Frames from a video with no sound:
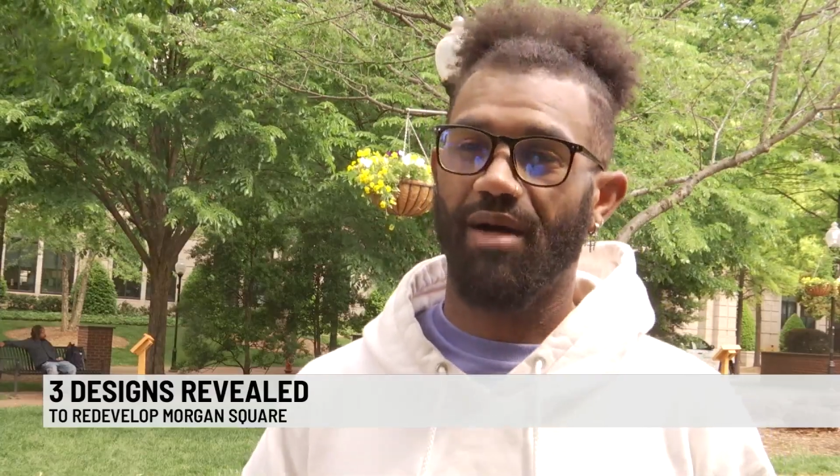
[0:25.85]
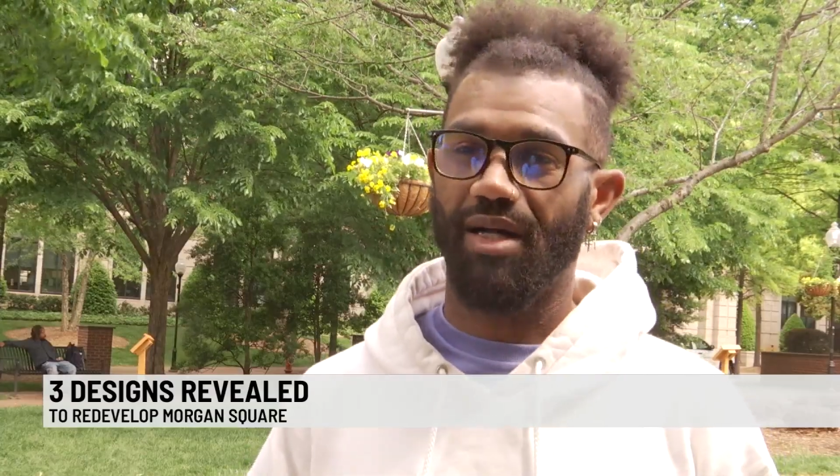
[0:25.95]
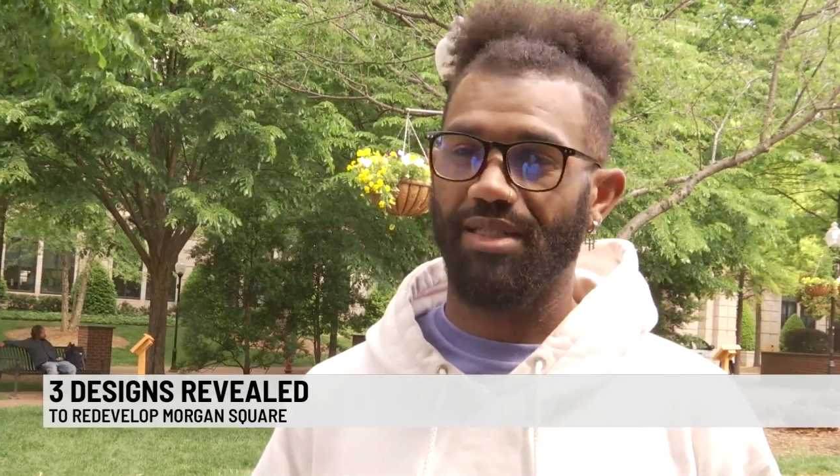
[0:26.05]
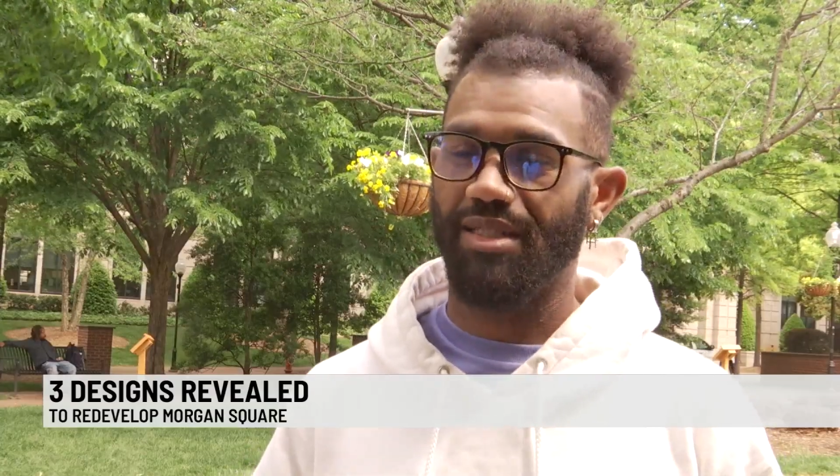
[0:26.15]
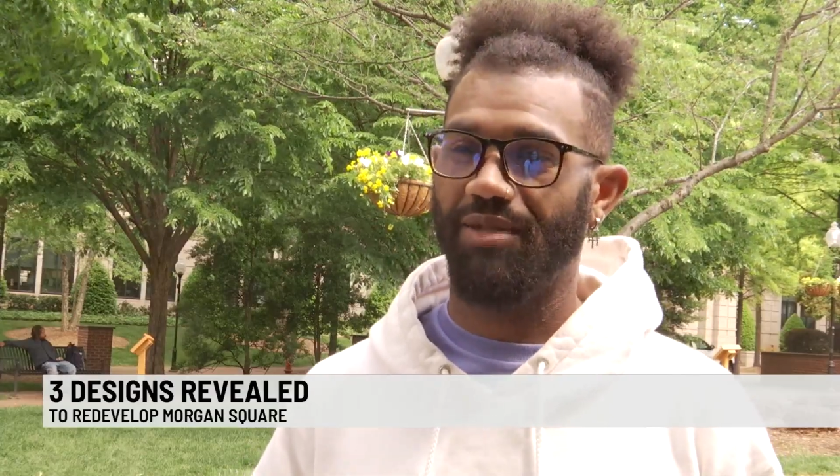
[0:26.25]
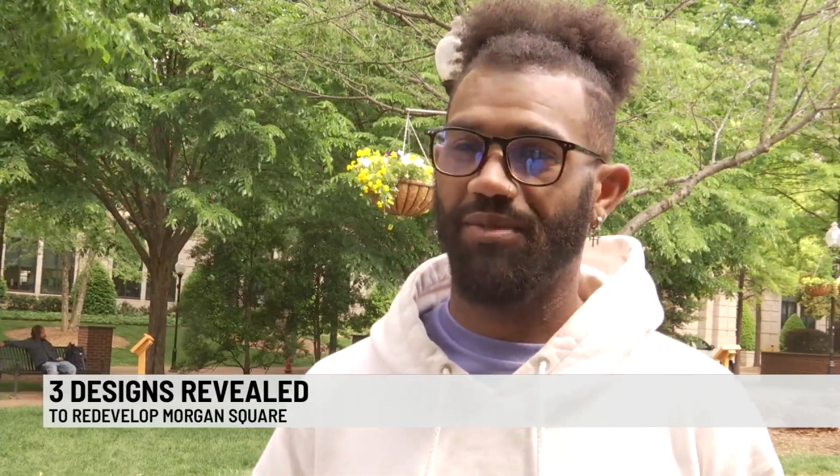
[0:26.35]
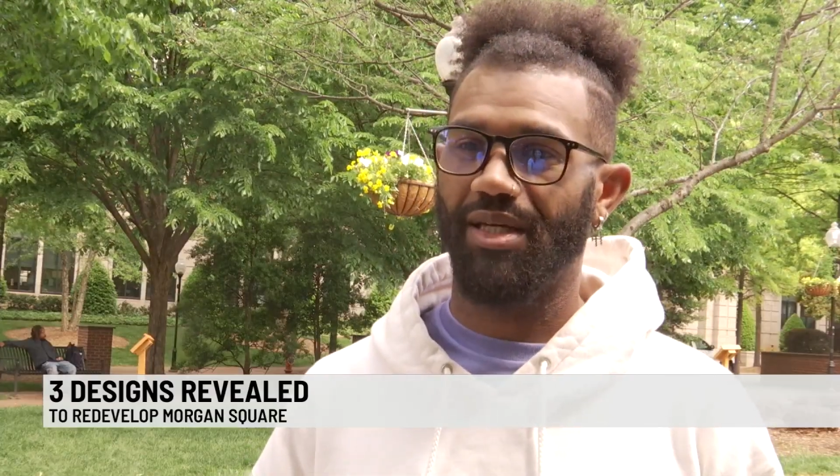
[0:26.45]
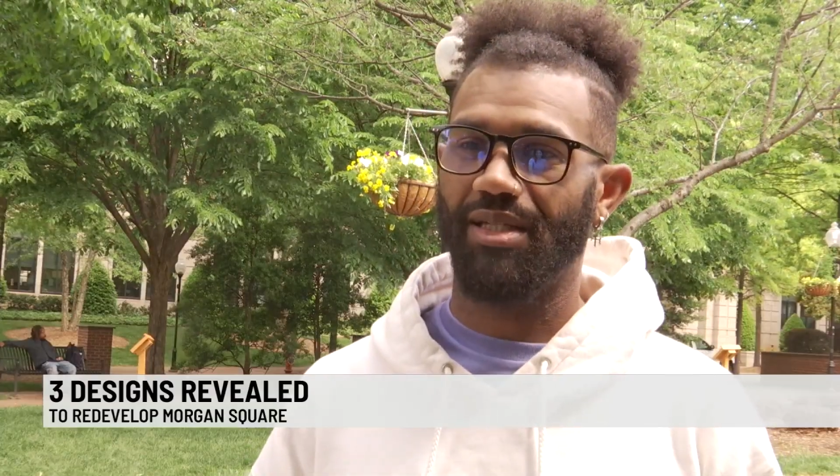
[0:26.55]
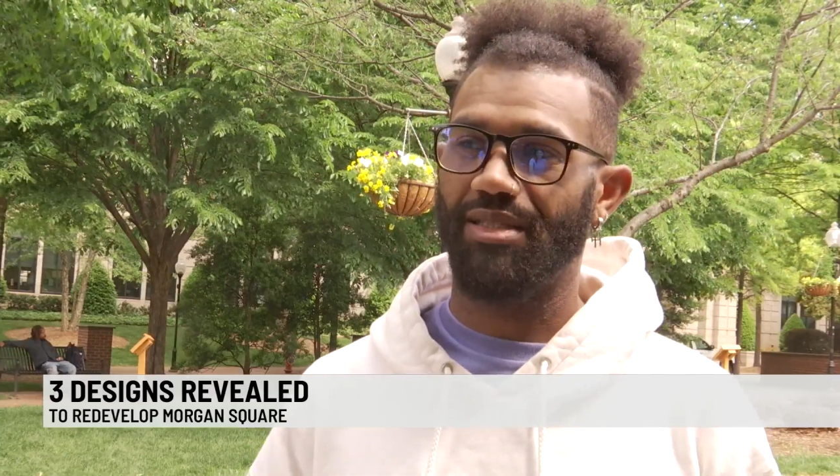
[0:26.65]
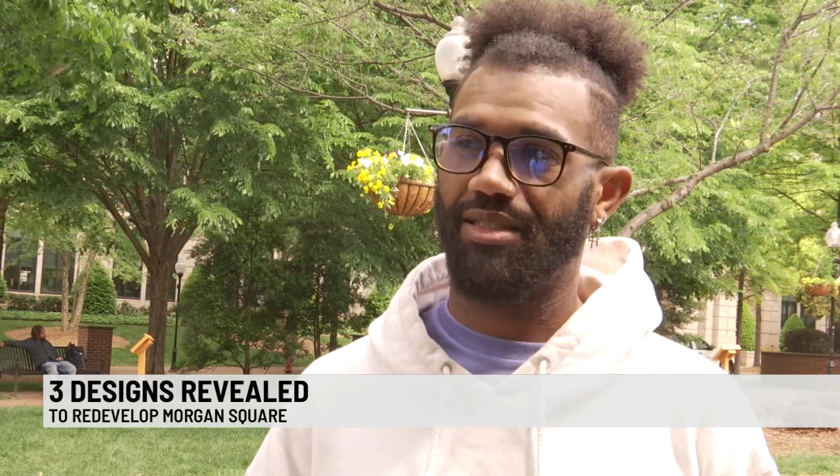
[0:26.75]
honestly,
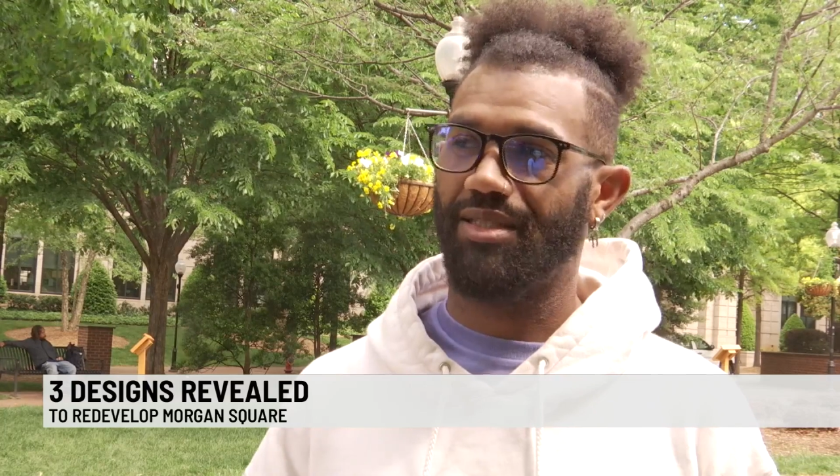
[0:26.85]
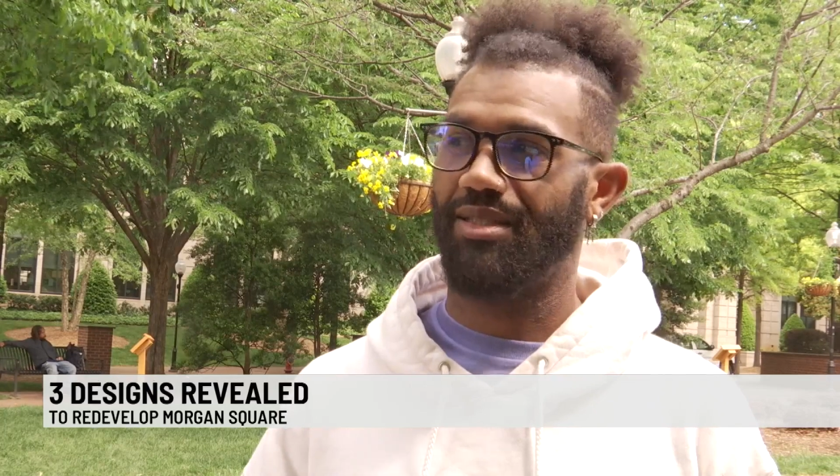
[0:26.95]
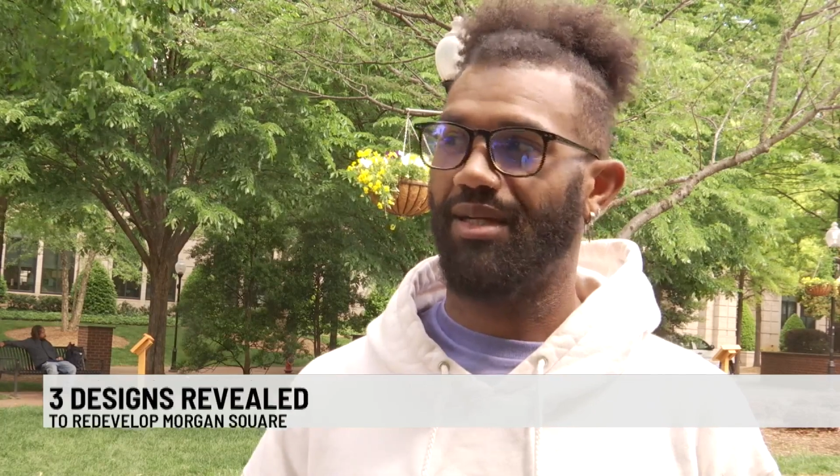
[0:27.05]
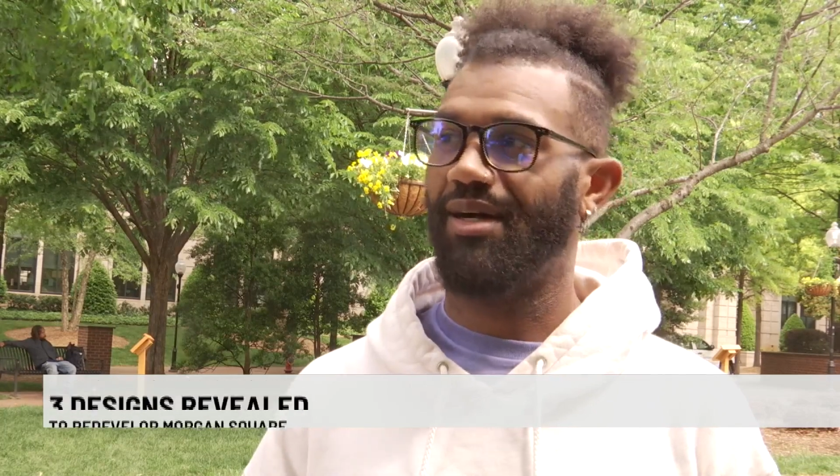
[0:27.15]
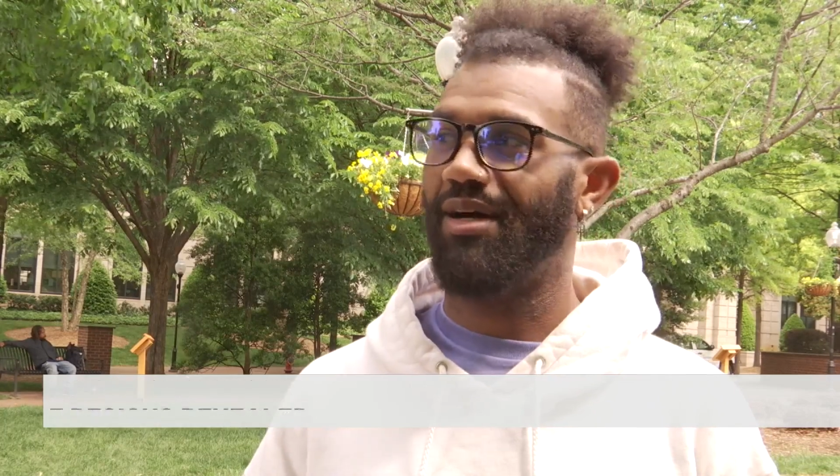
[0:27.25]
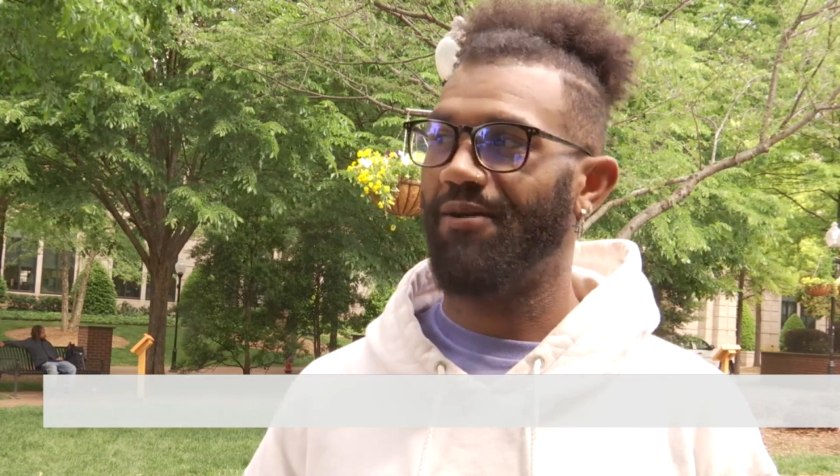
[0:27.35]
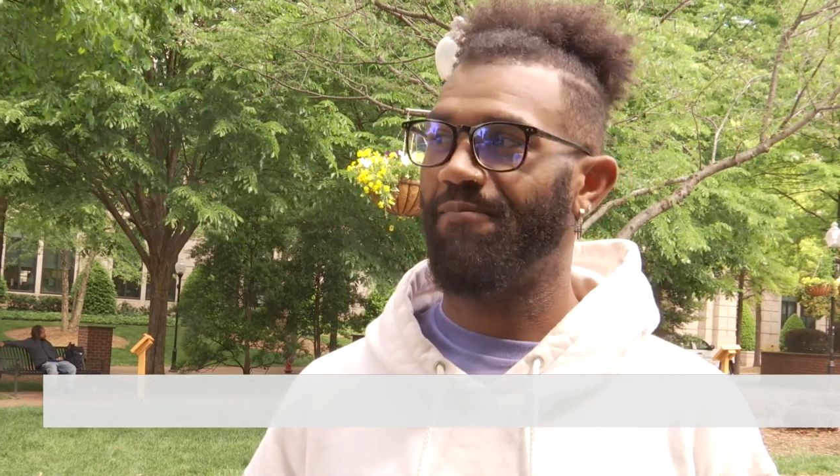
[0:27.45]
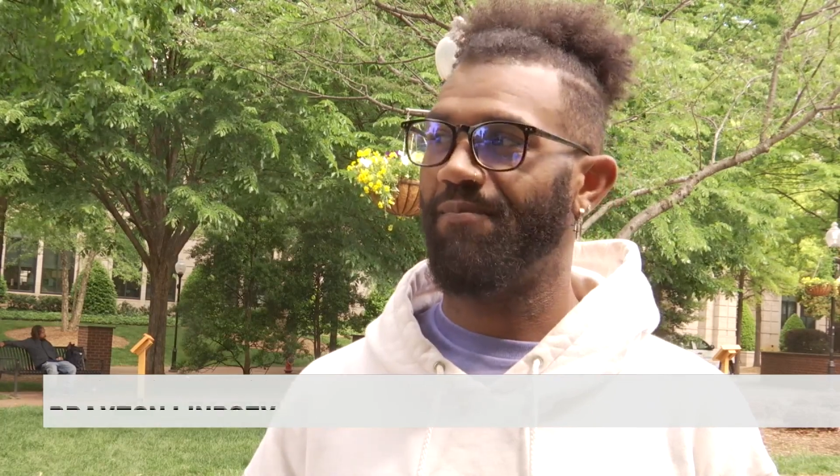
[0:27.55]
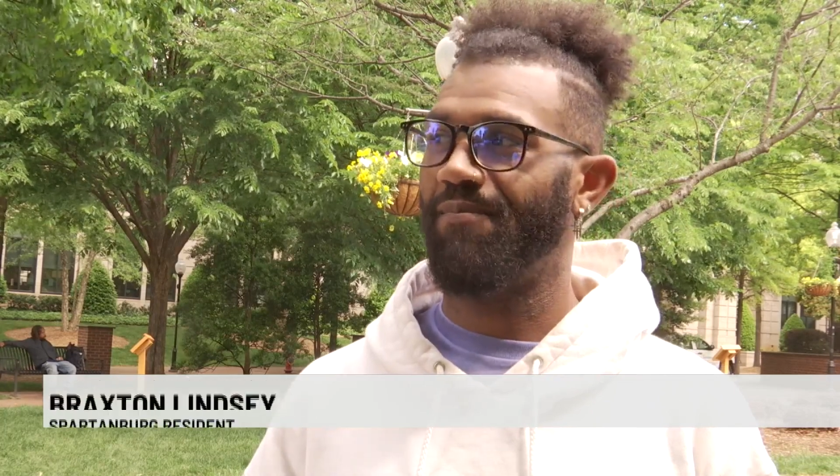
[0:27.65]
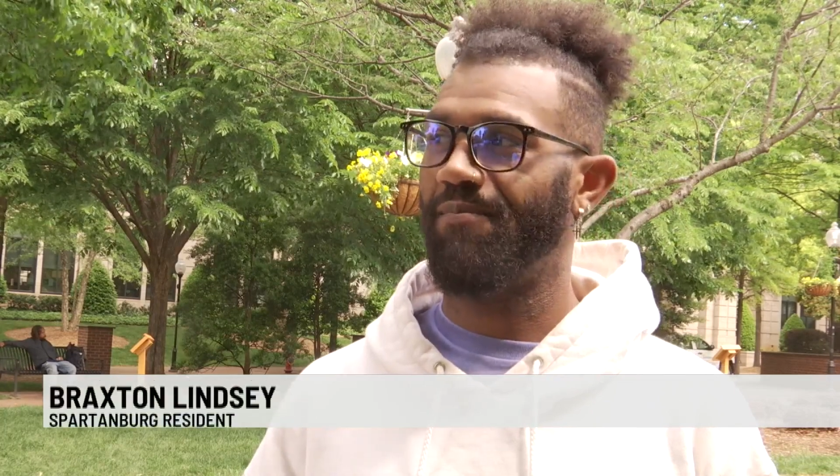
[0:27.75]
because
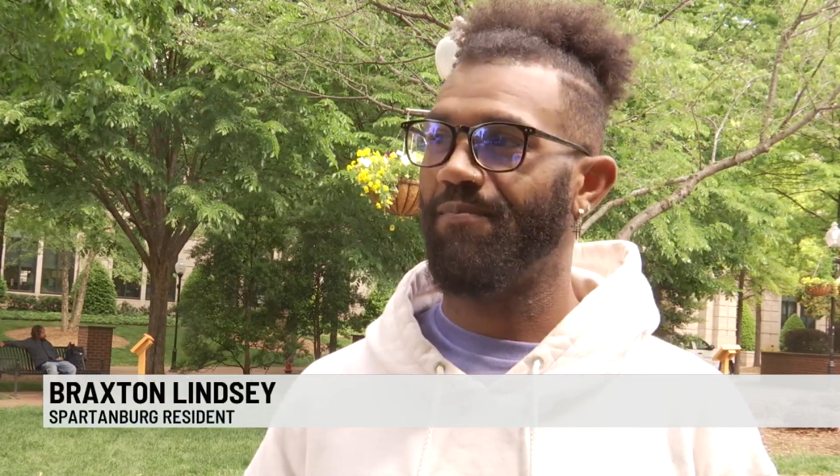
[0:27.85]
um,